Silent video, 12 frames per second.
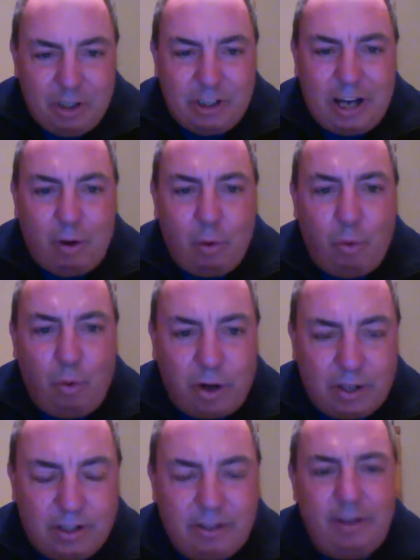how it
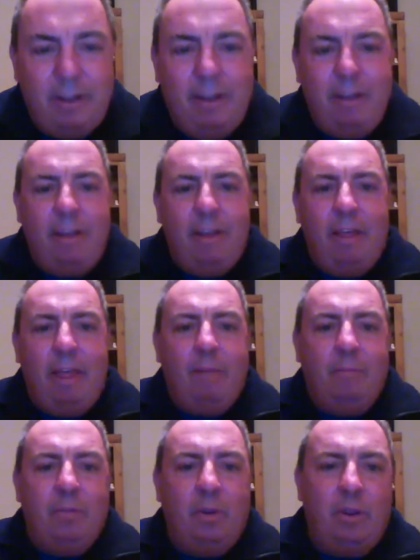works
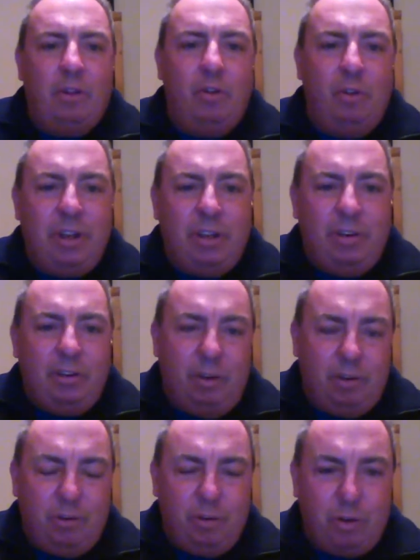through
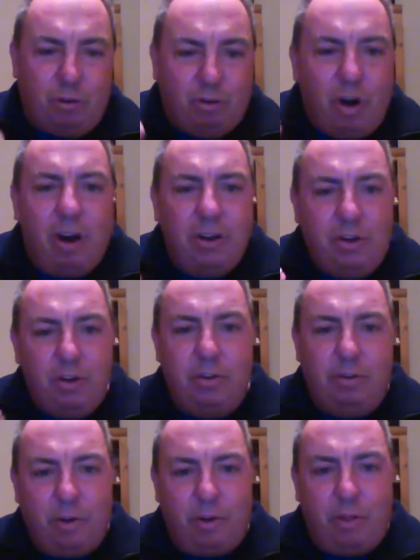the wrong use
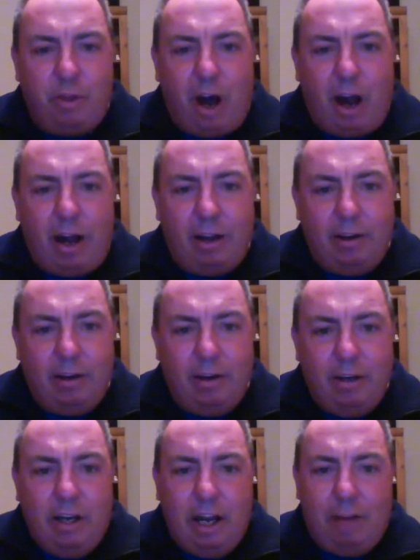of your thought,
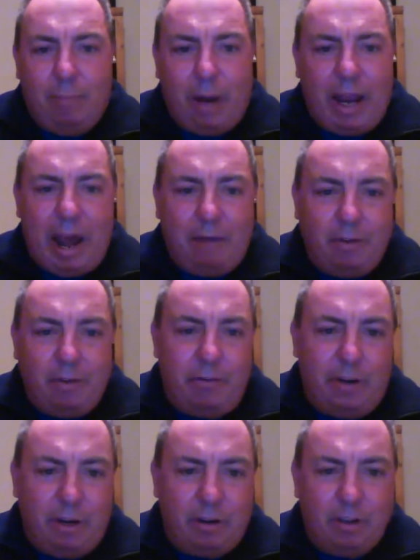and by having
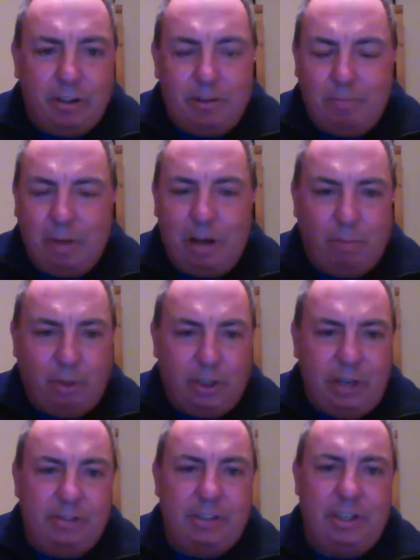fears and
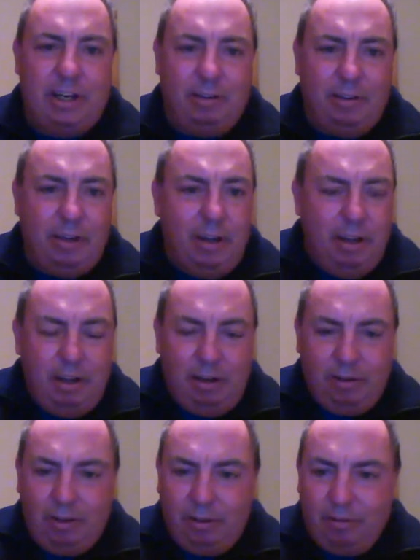beliefs in
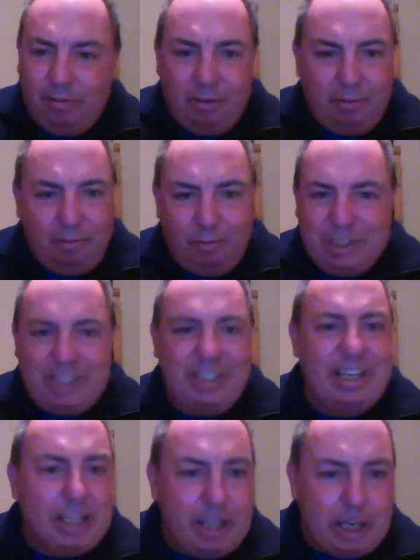
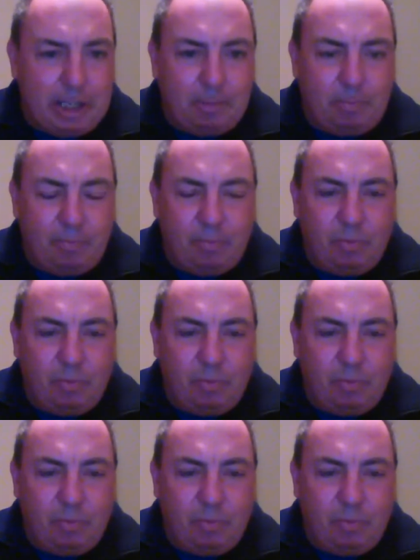sickness,